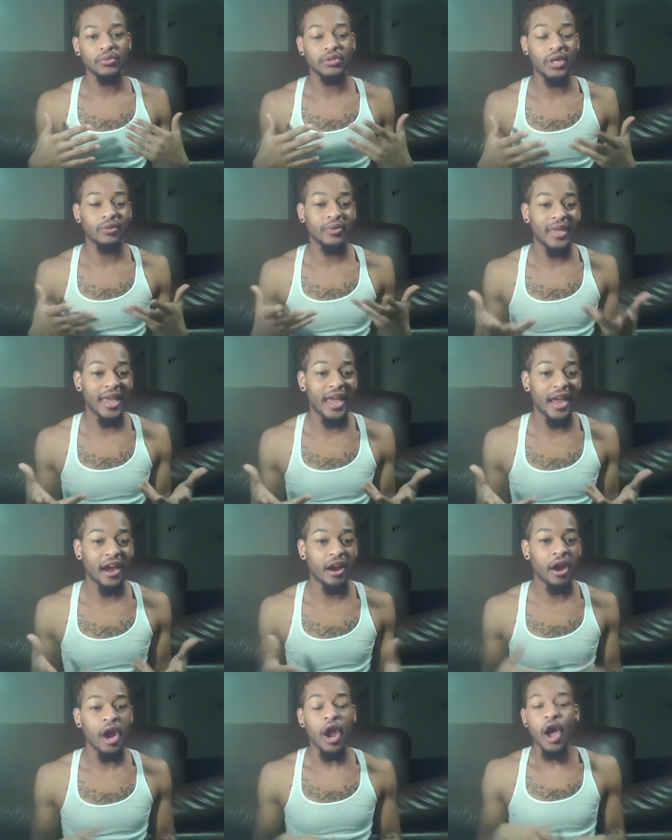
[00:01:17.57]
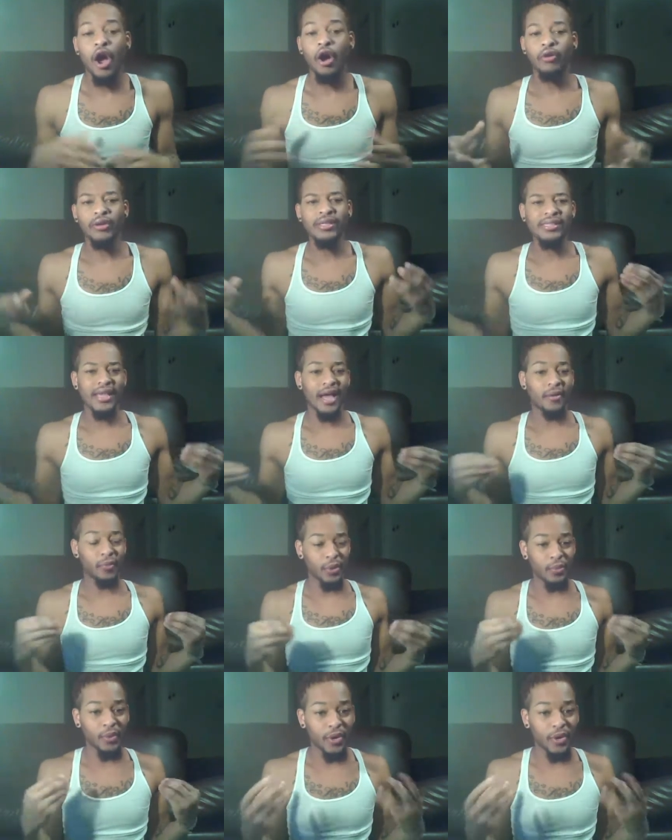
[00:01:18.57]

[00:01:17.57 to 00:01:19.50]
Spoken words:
don't care. Only time we